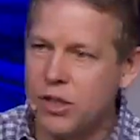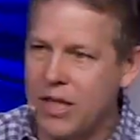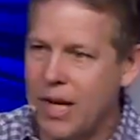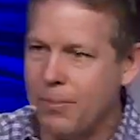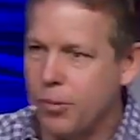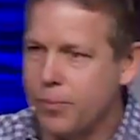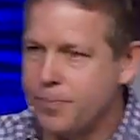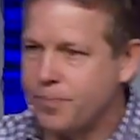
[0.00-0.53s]

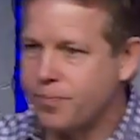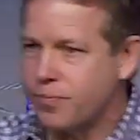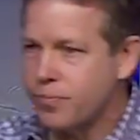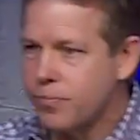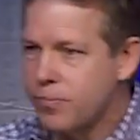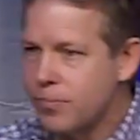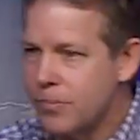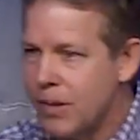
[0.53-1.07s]
table,
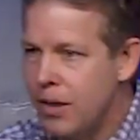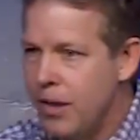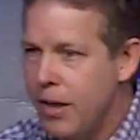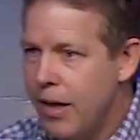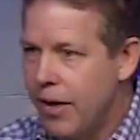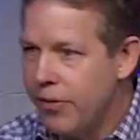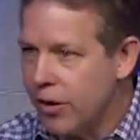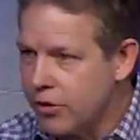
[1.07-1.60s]

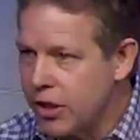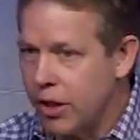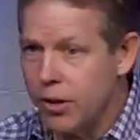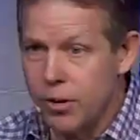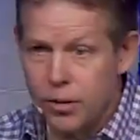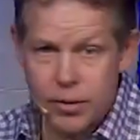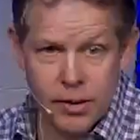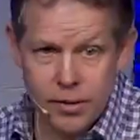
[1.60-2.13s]
and they'll tell
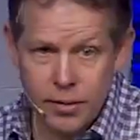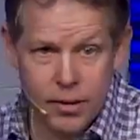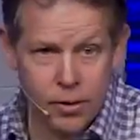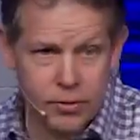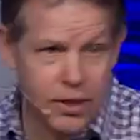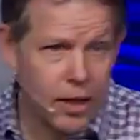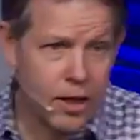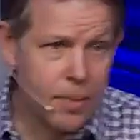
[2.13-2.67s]
you they'll
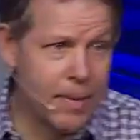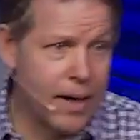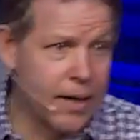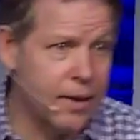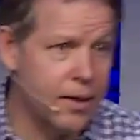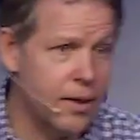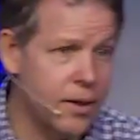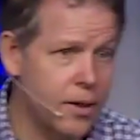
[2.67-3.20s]
tell you about it.
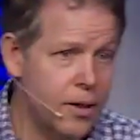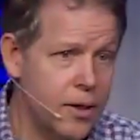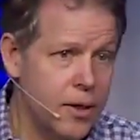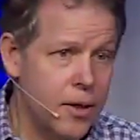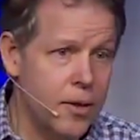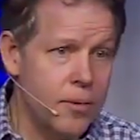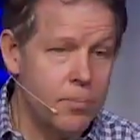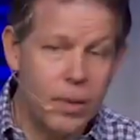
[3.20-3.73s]

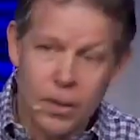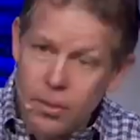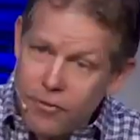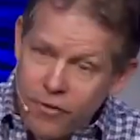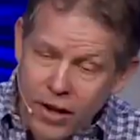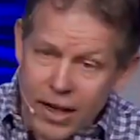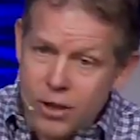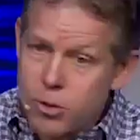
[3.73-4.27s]
But
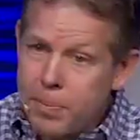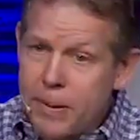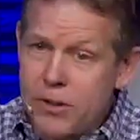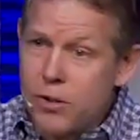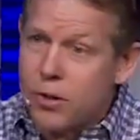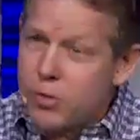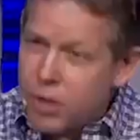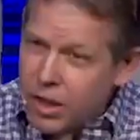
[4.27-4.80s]
financial peace
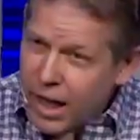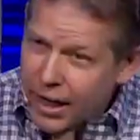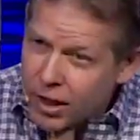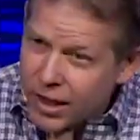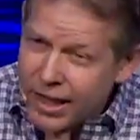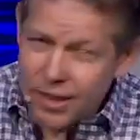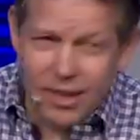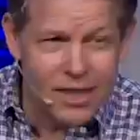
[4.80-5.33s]
to kind of
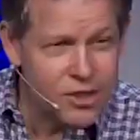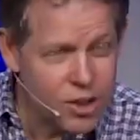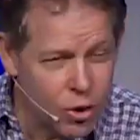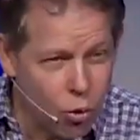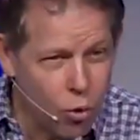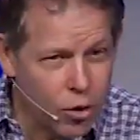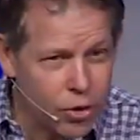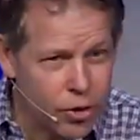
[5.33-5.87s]
get things in
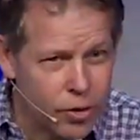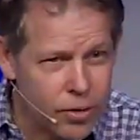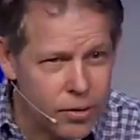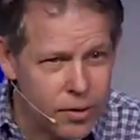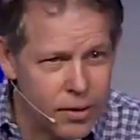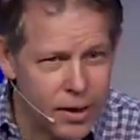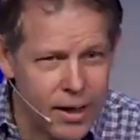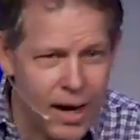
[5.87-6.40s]
order.
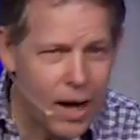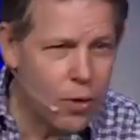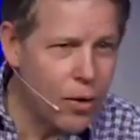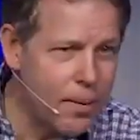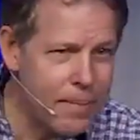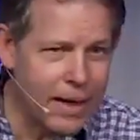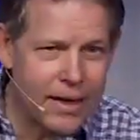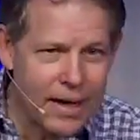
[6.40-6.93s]
How do I
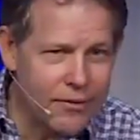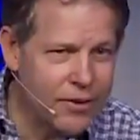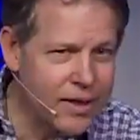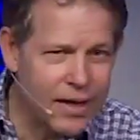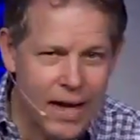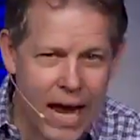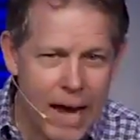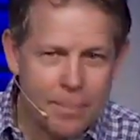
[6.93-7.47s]
make
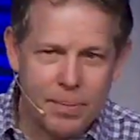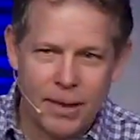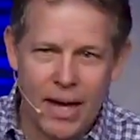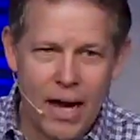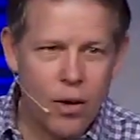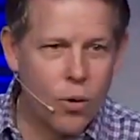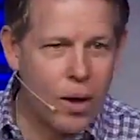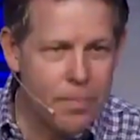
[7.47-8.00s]
everything happen?
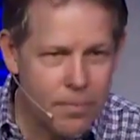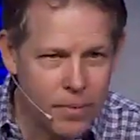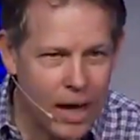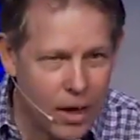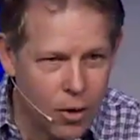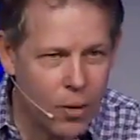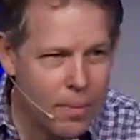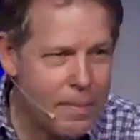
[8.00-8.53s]
How do I
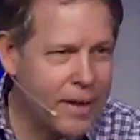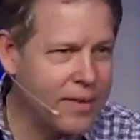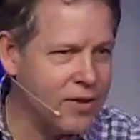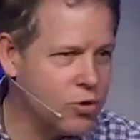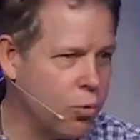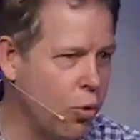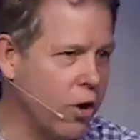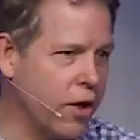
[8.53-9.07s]
how do I make
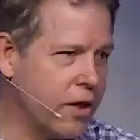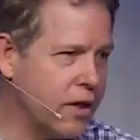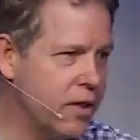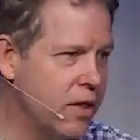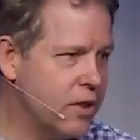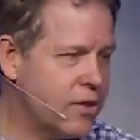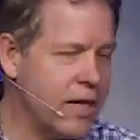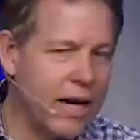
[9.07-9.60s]
this work
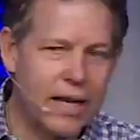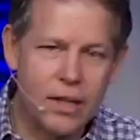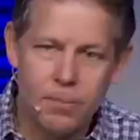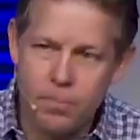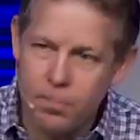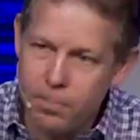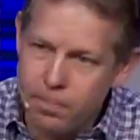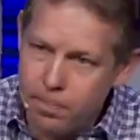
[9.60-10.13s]
so that I can